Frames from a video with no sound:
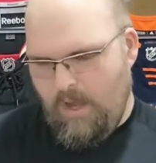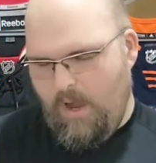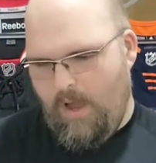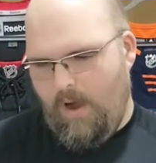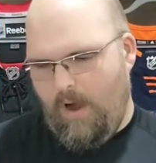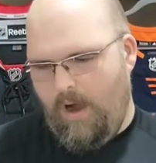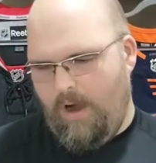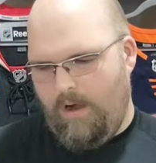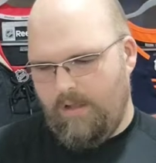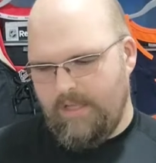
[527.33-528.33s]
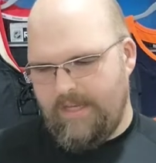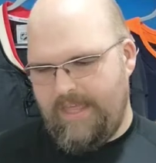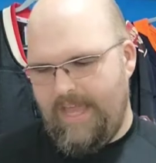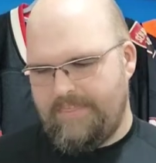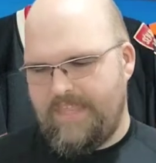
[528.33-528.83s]
Oh, look at
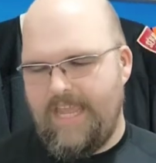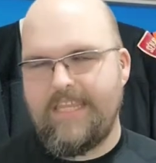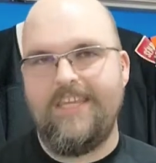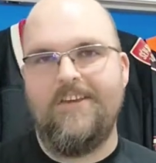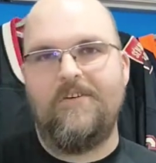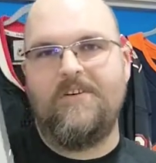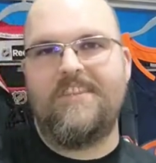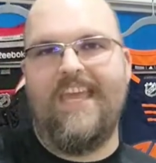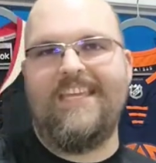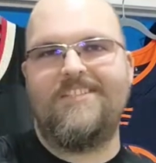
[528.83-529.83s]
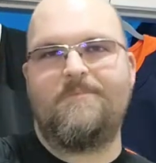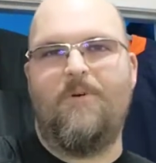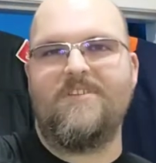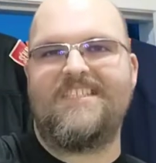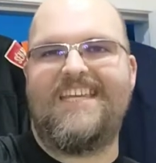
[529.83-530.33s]
that. Thank you. Thank you,
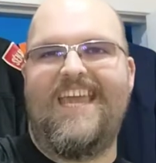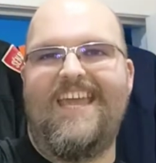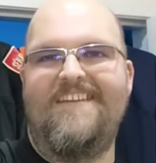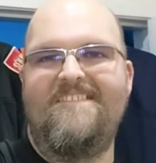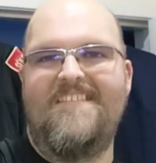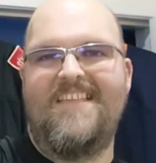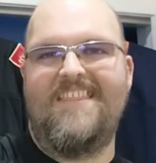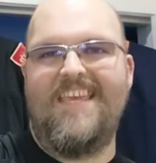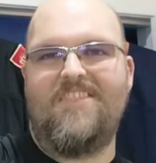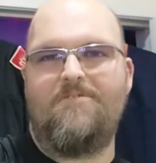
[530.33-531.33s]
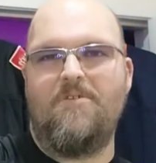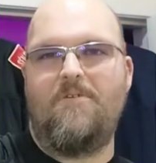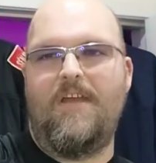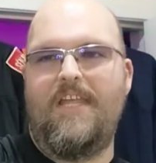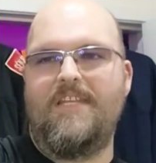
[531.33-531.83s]
Sports K. They
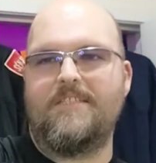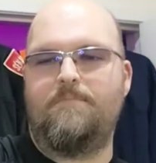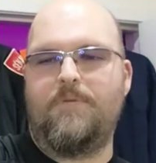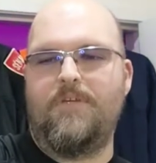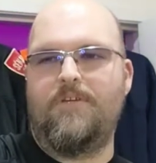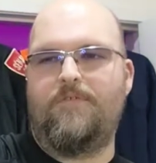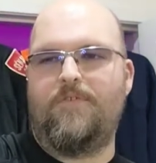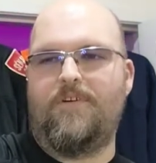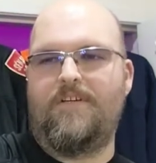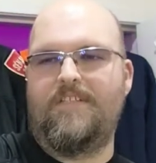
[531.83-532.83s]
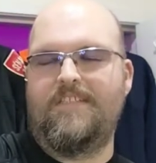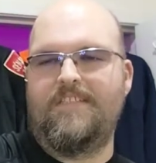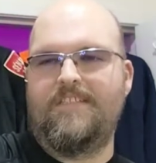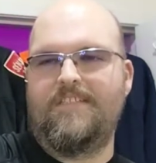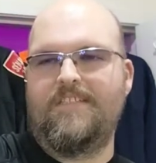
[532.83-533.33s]
threw in this beautiful
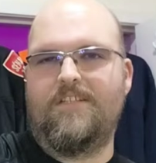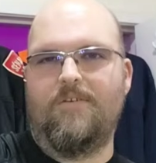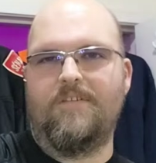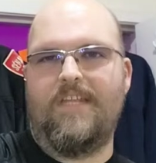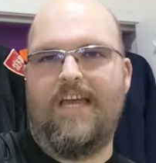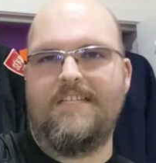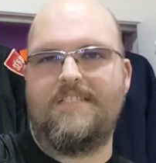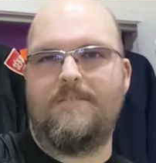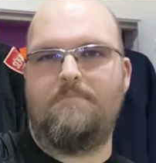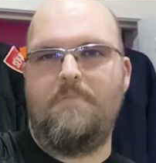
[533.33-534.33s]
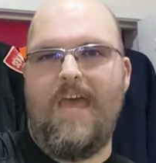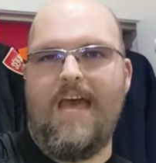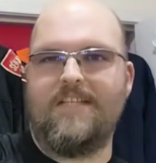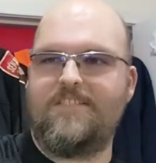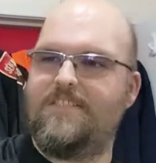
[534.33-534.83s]
Golden Knights
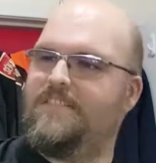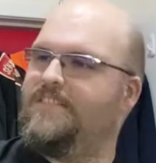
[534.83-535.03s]
patch.